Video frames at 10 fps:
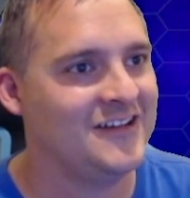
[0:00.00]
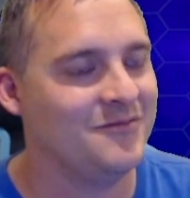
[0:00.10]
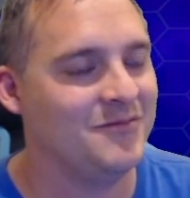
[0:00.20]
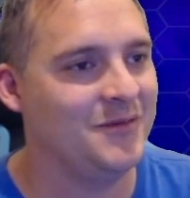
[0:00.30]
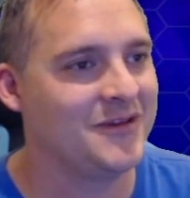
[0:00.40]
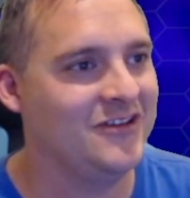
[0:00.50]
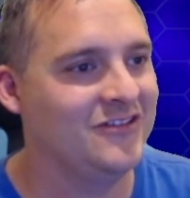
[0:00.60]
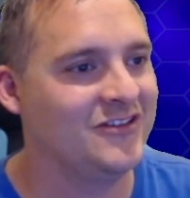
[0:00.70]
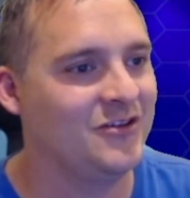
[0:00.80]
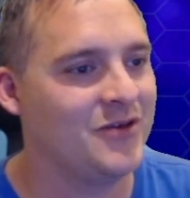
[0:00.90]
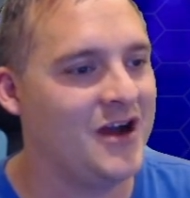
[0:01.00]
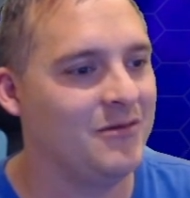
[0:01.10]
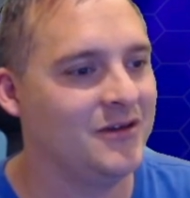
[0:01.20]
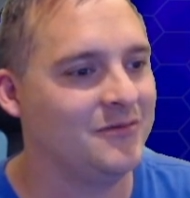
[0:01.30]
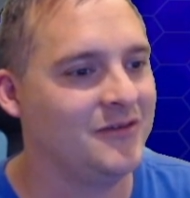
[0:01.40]
Mimikyu's no
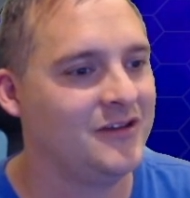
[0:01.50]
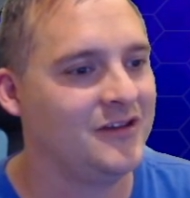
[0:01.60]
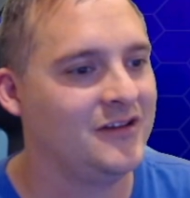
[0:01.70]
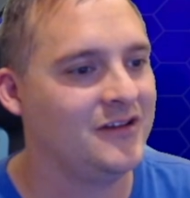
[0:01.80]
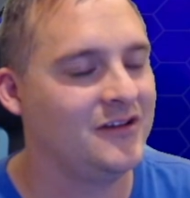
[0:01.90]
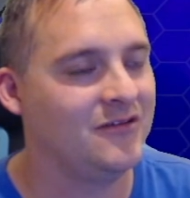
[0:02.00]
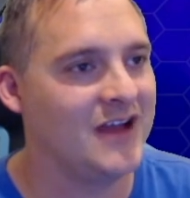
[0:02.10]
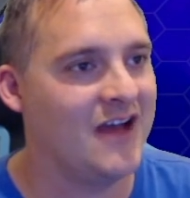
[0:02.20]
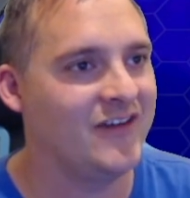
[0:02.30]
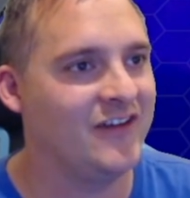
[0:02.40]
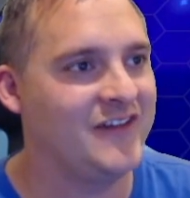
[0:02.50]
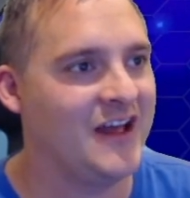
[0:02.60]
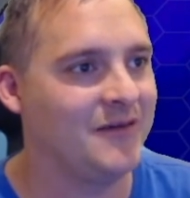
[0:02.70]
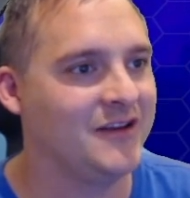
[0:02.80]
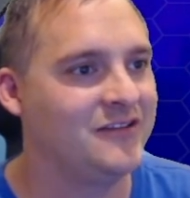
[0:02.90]
problem. We have enough
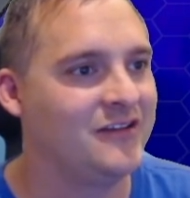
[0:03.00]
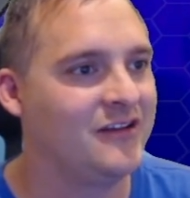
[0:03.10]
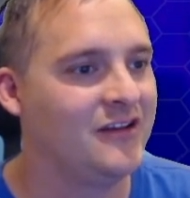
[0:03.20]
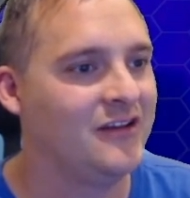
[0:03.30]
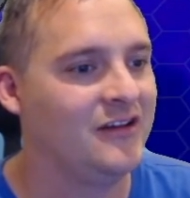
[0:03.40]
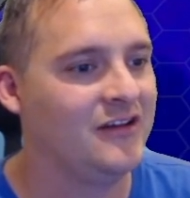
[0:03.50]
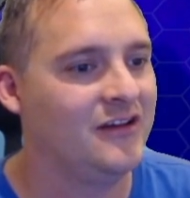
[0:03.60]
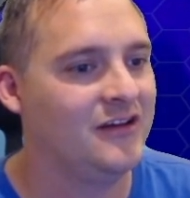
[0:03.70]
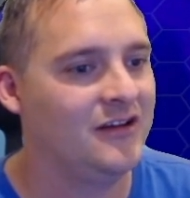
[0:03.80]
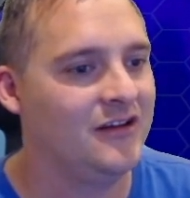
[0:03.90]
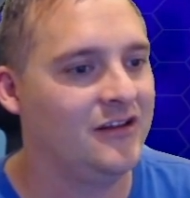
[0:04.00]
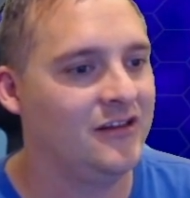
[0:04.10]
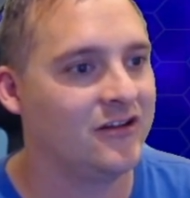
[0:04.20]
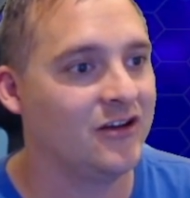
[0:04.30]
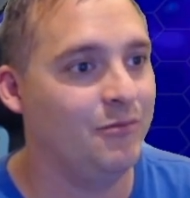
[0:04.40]
damage.
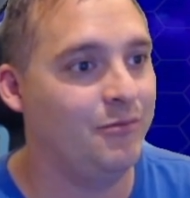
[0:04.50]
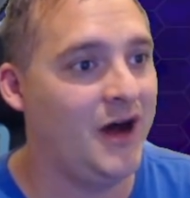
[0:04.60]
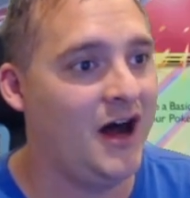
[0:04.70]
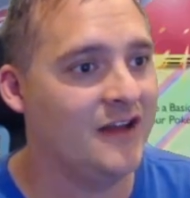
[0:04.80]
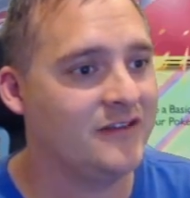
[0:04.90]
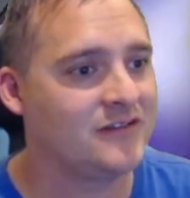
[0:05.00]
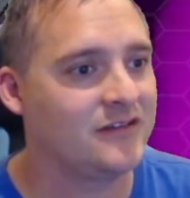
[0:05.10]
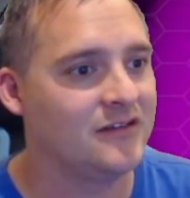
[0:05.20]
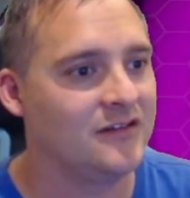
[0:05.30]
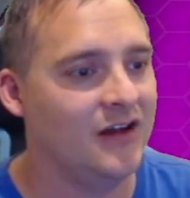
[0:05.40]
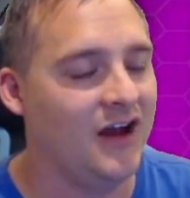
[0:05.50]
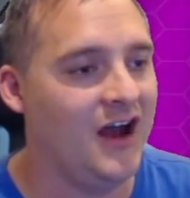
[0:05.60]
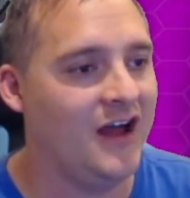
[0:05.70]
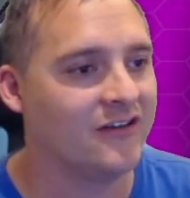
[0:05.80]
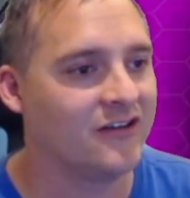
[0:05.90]
Gonna boss.
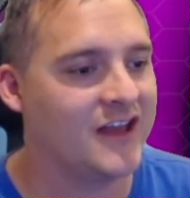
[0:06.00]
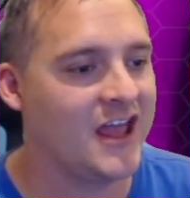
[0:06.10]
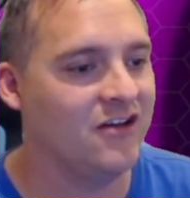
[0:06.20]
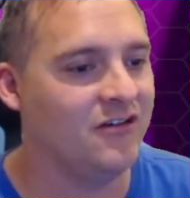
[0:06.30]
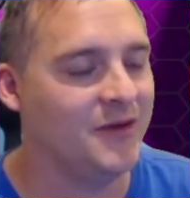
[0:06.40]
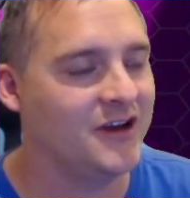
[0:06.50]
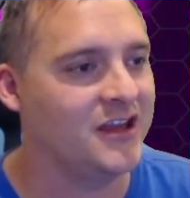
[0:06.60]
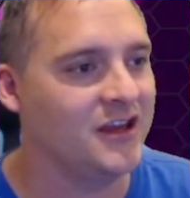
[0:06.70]
Ah, they're gonna KO a monkey.